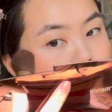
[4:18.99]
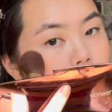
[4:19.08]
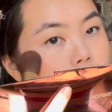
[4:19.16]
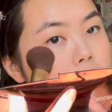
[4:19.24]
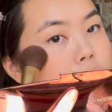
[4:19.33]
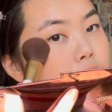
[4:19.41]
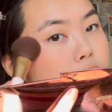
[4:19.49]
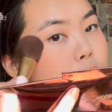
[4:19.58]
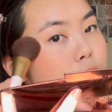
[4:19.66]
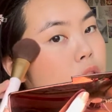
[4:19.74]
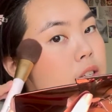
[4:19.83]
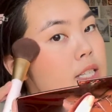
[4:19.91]
And you will
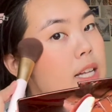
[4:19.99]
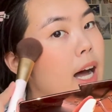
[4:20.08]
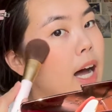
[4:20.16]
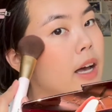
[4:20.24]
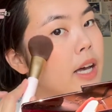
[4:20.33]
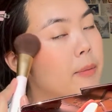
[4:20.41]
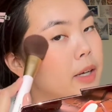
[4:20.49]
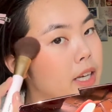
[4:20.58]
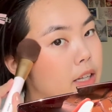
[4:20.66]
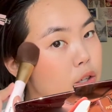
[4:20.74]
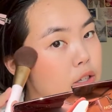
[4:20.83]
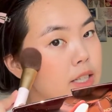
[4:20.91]
notice that I am
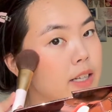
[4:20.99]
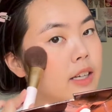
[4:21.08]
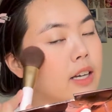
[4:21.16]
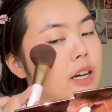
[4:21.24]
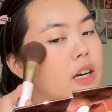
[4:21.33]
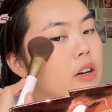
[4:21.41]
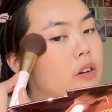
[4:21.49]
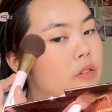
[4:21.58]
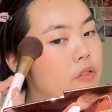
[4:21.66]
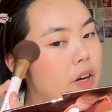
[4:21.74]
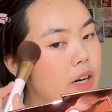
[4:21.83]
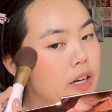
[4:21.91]
again using
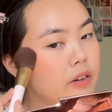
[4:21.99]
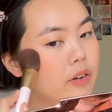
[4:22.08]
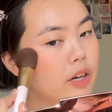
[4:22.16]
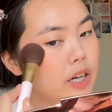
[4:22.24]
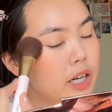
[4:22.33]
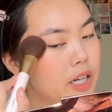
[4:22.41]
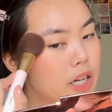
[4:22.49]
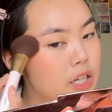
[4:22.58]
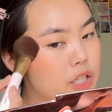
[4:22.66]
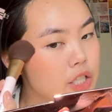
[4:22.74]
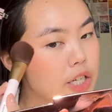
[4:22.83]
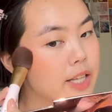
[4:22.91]
very
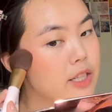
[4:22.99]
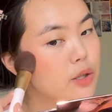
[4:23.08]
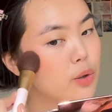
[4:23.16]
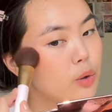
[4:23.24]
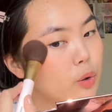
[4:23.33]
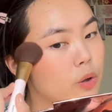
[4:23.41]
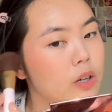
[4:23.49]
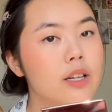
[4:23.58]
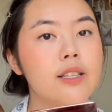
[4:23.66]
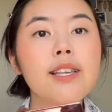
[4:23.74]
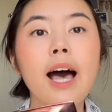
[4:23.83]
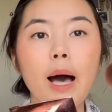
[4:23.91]
gentle
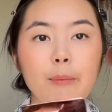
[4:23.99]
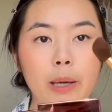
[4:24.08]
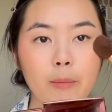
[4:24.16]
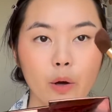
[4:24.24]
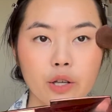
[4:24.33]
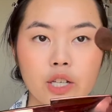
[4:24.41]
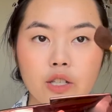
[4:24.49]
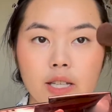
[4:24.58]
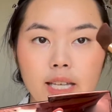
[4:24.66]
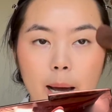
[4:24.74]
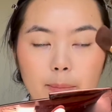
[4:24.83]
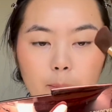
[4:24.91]
tapping motions to
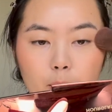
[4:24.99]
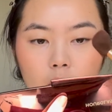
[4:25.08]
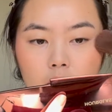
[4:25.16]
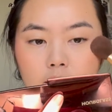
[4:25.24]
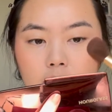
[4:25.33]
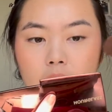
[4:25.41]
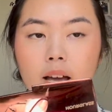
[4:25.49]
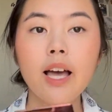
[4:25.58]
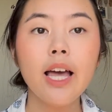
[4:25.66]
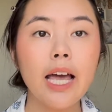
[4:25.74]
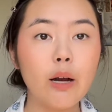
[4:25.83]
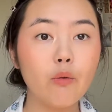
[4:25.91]
tap the product in.
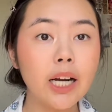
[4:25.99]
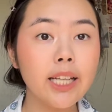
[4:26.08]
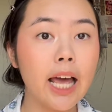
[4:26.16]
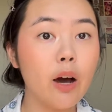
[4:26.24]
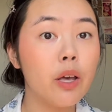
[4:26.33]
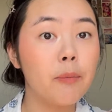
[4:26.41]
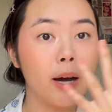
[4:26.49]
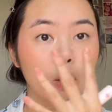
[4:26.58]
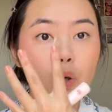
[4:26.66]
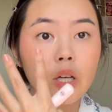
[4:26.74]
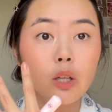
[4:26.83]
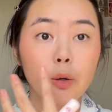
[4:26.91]
And right now it might
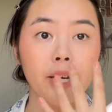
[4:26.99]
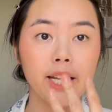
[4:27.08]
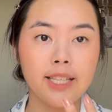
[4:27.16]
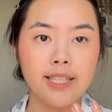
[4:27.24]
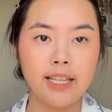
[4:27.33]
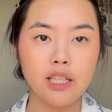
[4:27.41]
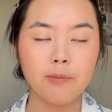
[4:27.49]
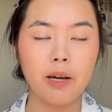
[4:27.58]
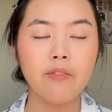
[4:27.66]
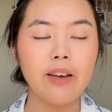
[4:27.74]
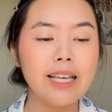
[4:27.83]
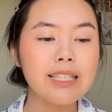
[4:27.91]
look a little bit intense on my
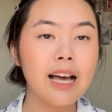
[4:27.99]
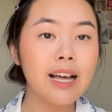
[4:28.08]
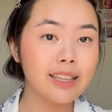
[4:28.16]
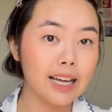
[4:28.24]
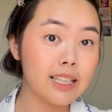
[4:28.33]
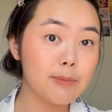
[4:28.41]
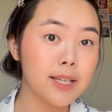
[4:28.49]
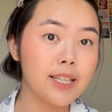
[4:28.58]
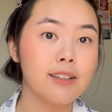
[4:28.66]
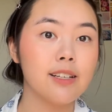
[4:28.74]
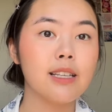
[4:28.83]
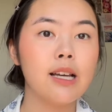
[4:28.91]
face. That is
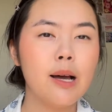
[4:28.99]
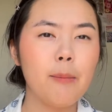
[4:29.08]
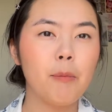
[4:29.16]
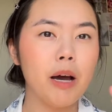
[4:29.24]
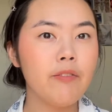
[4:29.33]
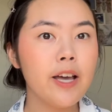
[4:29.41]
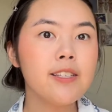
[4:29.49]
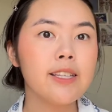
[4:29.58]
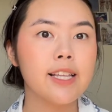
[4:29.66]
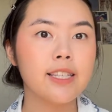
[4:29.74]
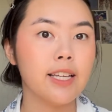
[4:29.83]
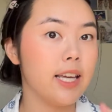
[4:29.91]
because my face
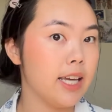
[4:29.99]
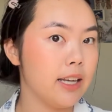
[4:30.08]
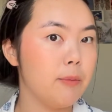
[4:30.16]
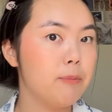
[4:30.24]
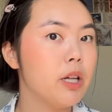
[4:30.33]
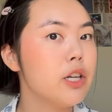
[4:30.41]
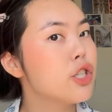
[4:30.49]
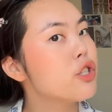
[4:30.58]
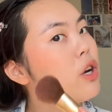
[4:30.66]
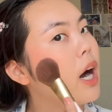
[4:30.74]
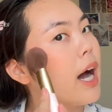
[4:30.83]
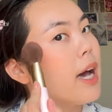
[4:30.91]
tends to eat up blush, so
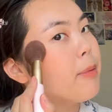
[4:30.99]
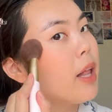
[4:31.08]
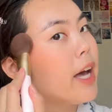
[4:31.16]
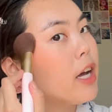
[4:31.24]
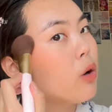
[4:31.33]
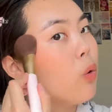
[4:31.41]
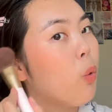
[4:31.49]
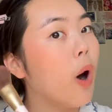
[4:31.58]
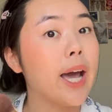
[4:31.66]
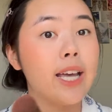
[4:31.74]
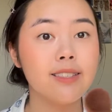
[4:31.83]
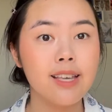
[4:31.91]
I apply it
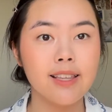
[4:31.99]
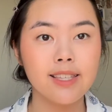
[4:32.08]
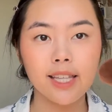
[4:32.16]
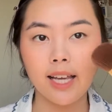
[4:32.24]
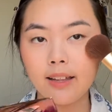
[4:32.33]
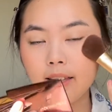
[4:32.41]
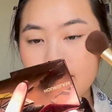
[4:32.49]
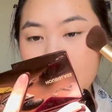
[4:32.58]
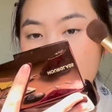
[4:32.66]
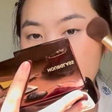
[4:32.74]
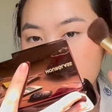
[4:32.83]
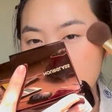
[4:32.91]
quite intensely at the
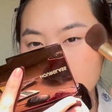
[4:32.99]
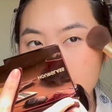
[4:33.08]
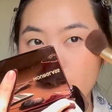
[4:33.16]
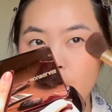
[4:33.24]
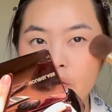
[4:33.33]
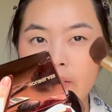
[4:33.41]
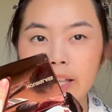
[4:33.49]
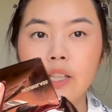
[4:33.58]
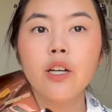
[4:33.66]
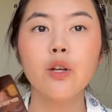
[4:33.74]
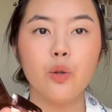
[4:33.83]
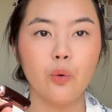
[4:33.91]
start because it will fade
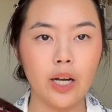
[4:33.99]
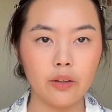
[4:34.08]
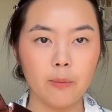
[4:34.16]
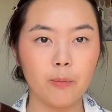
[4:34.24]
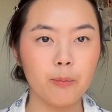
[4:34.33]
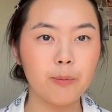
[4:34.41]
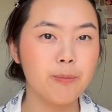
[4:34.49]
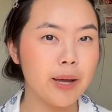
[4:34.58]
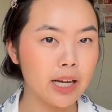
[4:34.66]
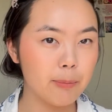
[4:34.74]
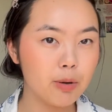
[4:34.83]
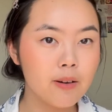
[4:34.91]
throughout the
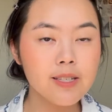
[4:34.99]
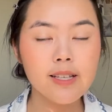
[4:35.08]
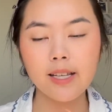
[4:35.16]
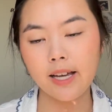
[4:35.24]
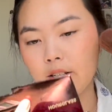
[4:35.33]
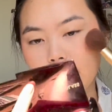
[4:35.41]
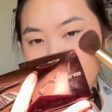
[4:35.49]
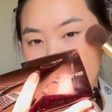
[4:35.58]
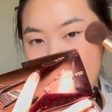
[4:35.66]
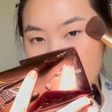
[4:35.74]
makeup process and just throughout the